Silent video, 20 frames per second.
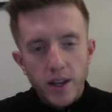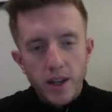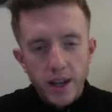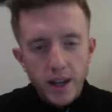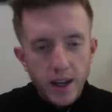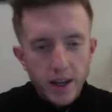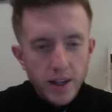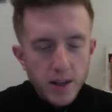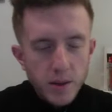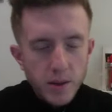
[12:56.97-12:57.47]

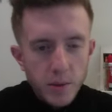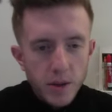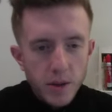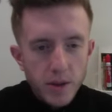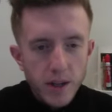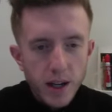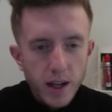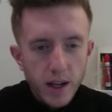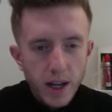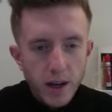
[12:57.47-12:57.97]
I guess
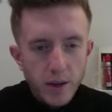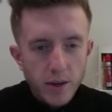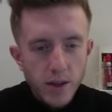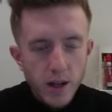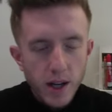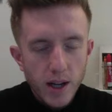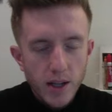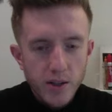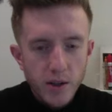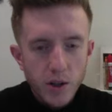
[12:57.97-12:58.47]
I was
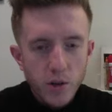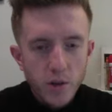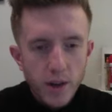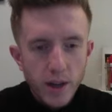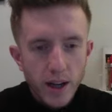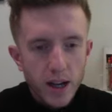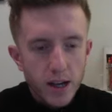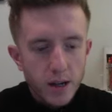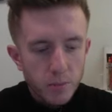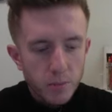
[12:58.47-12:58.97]
glossing over
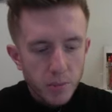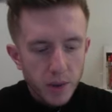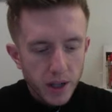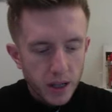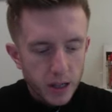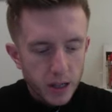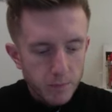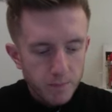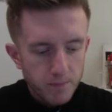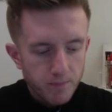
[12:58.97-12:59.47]
that,
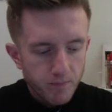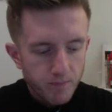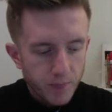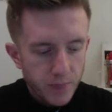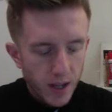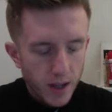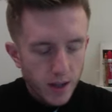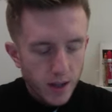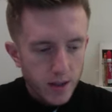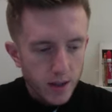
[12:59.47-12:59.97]
but
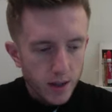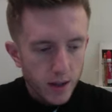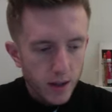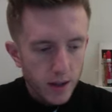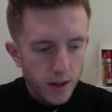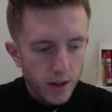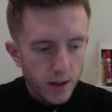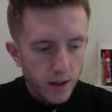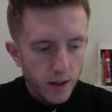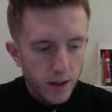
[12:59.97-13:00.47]

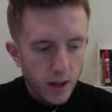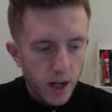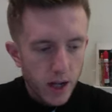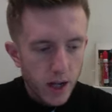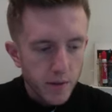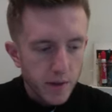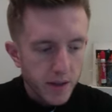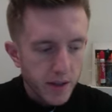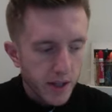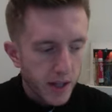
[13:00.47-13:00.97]
the
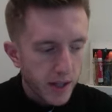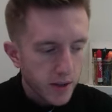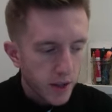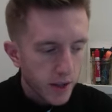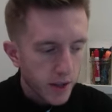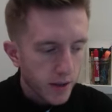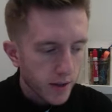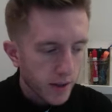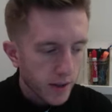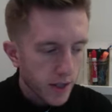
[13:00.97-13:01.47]

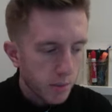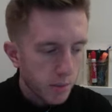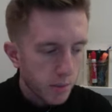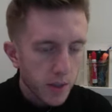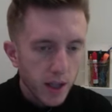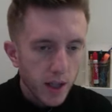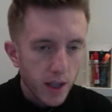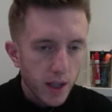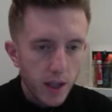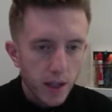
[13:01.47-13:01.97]
conversation to
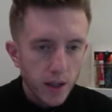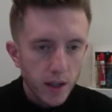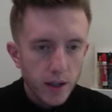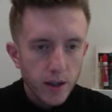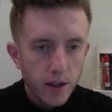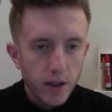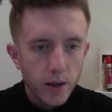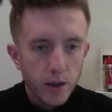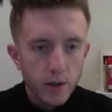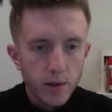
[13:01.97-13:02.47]
me,
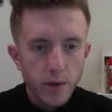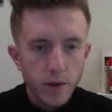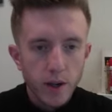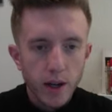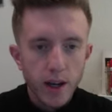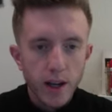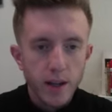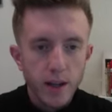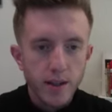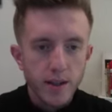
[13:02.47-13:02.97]
for
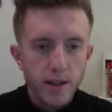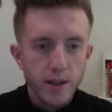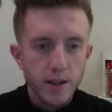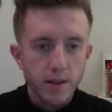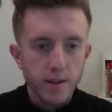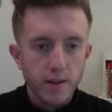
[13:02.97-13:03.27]
us, if